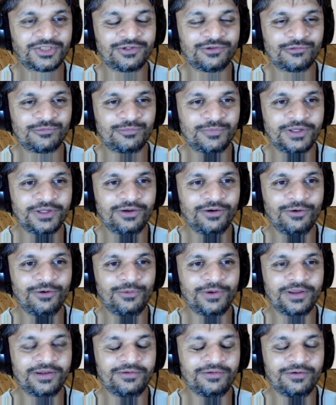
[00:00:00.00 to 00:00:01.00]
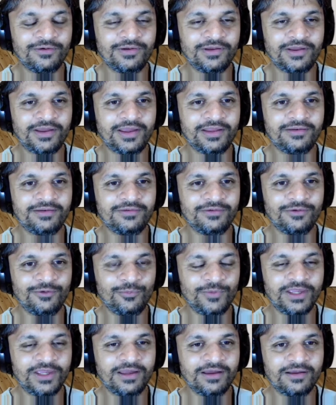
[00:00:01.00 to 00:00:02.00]
of big O and
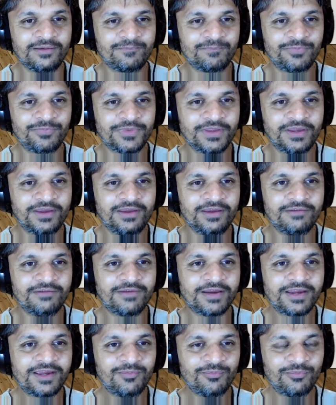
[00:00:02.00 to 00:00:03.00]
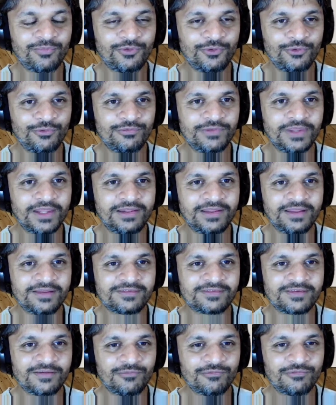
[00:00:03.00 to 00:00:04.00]
omega, if I can prove that there's
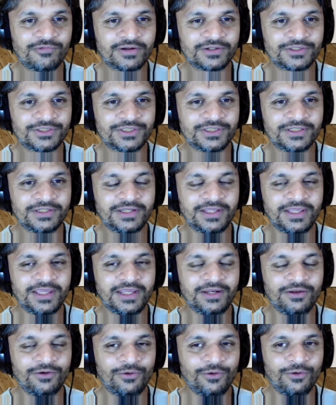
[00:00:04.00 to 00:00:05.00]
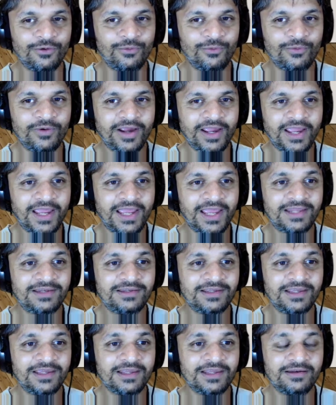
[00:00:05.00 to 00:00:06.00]
some function in O and
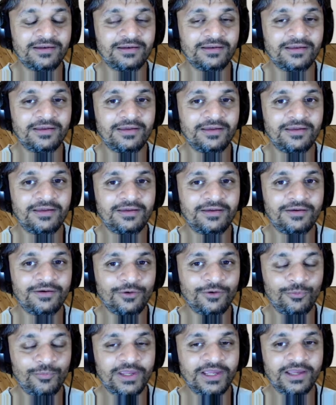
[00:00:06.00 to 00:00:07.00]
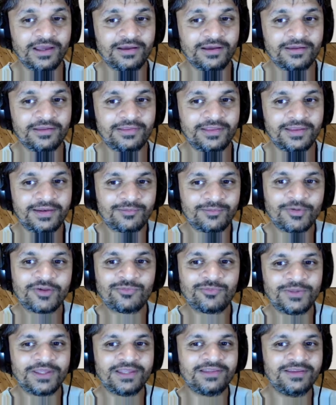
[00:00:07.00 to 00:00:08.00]
in omega, then it must
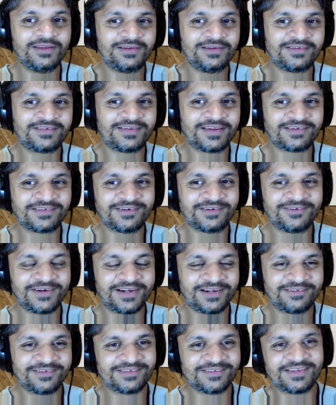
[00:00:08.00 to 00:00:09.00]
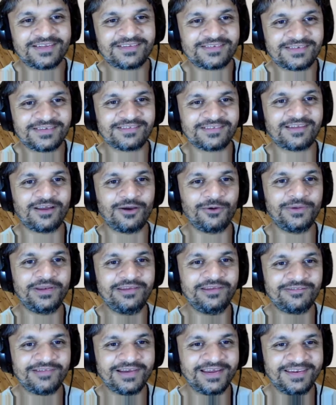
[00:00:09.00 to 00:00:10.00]
be in the intersection, right? Because that's just how we
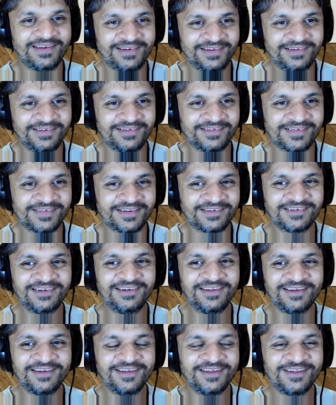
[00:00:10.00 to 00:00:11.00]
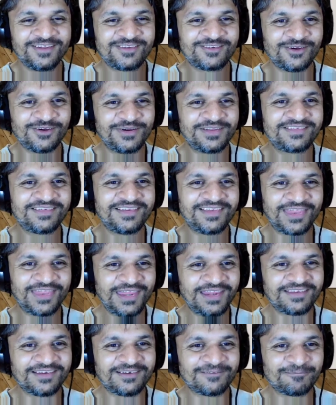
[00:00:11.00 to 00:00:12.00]
define an intersection. So it's in
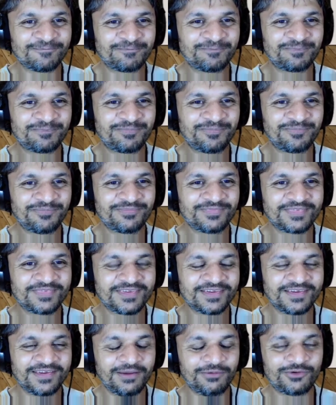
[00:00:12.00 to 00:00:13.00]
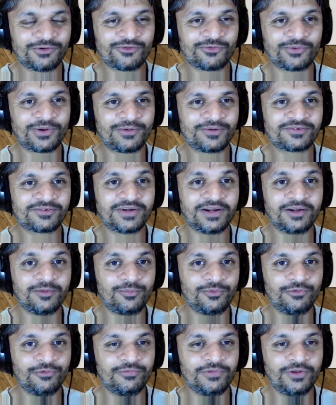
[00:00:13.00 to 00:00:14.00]
theta, okay, which is what I was trying to
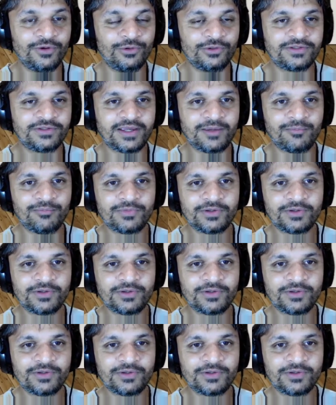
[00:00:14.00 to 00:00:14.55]
prove the whole time.